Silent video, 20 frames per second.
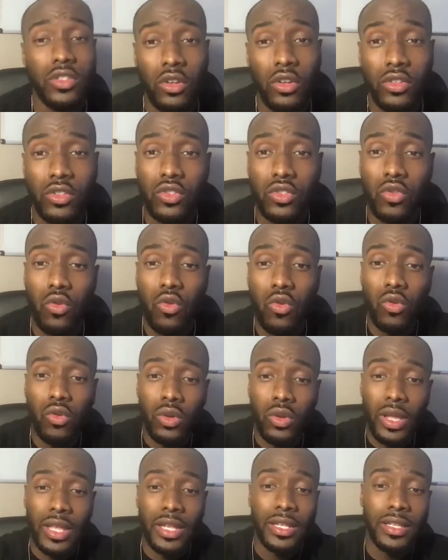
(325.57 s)
on
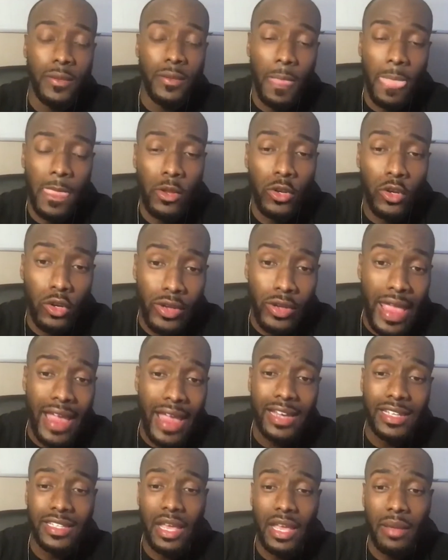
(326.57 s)
school and, you know, your
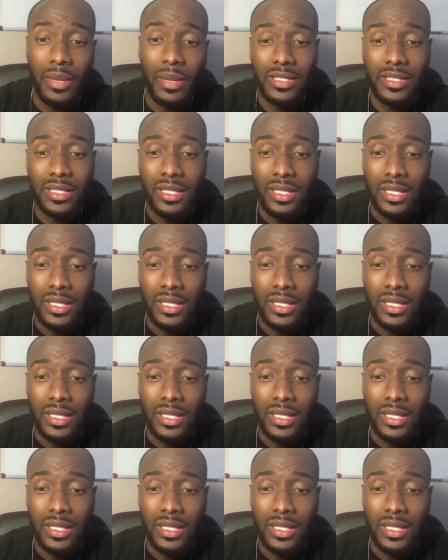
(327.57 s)
academics.